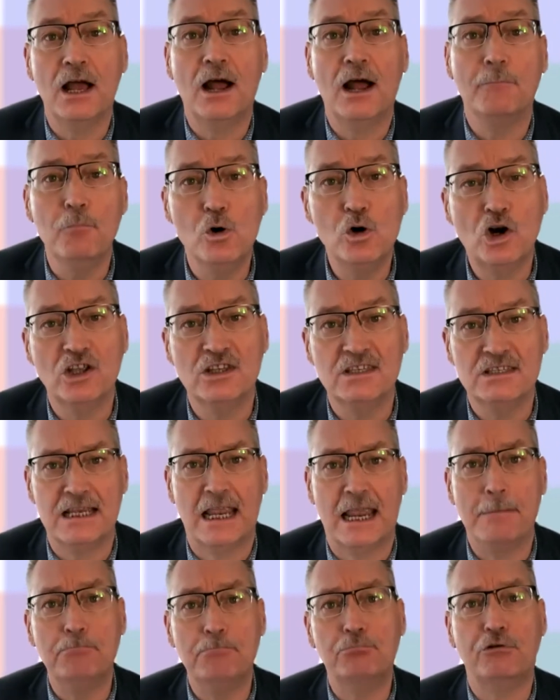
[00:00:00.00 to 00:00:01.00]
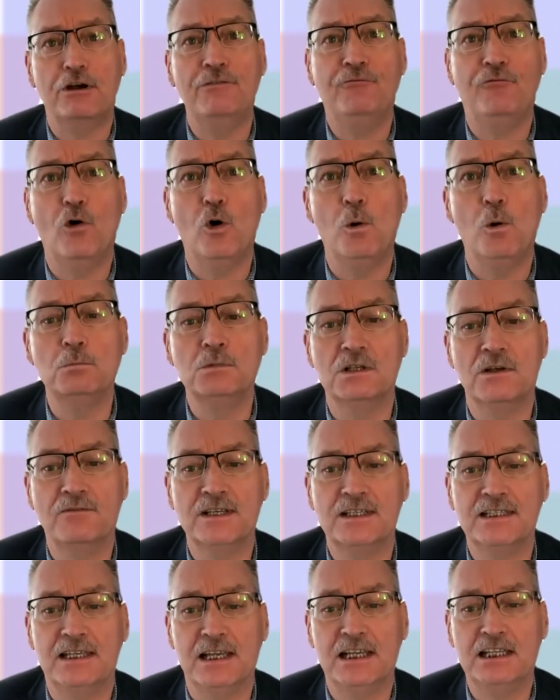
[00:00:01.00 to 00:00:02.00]
more contemporary forms of
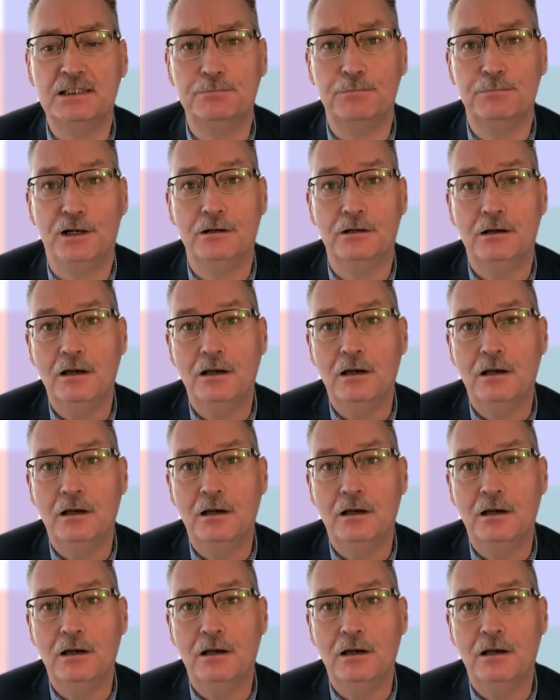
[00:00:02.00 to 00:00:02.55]
assessment.